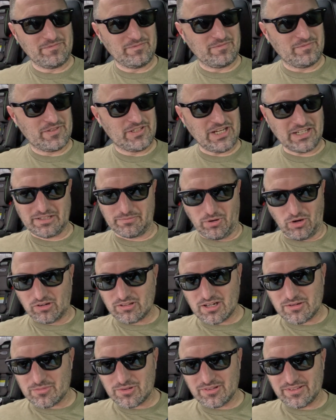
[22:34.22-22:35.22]
check the part
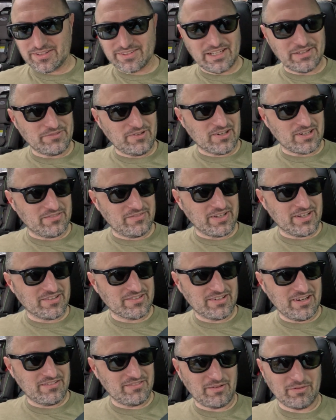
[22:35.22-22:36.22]
number and stuff on them. He goes,
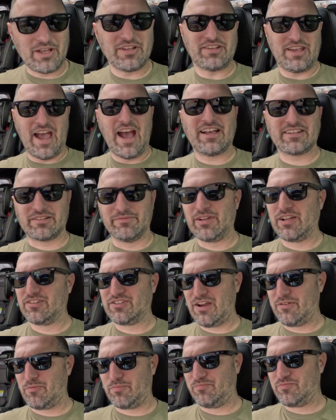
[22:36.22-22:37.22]
yeah, because he asked him, he goes,
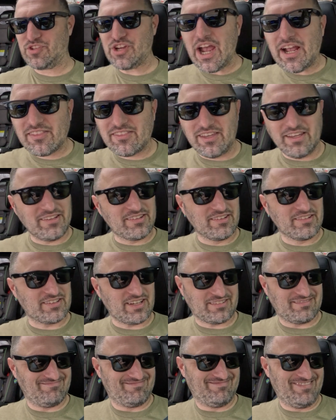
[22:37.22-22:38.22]
you ever check these? He's
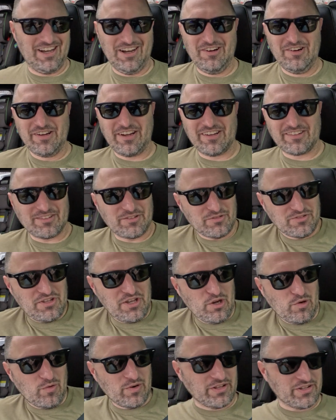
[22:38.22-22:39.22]
like, no. He goes, they're
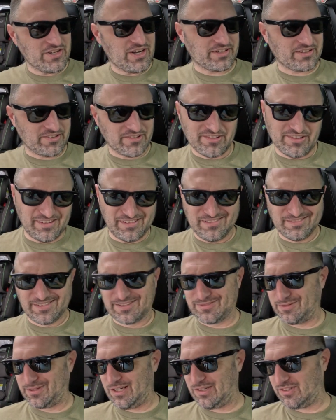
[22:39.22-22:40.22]
ZL1 injectors, you know,
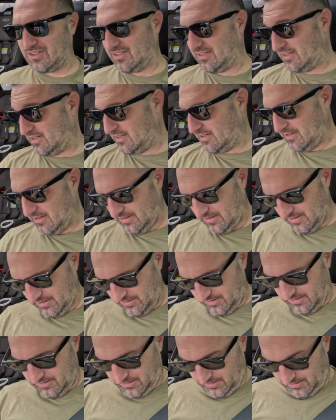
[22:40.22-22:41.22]
just whatever.
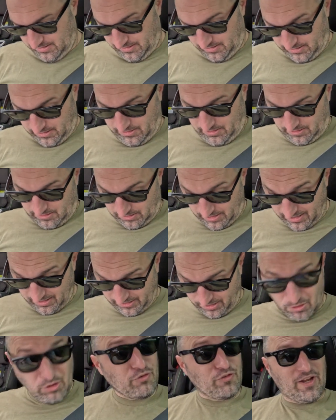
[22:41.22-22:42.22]
Well,
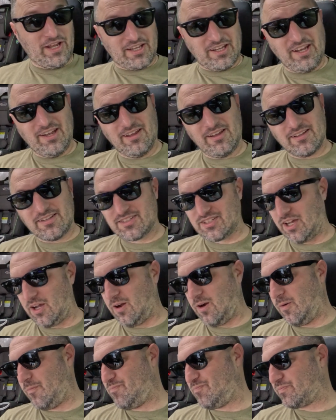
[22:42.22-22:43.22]
they were fake. So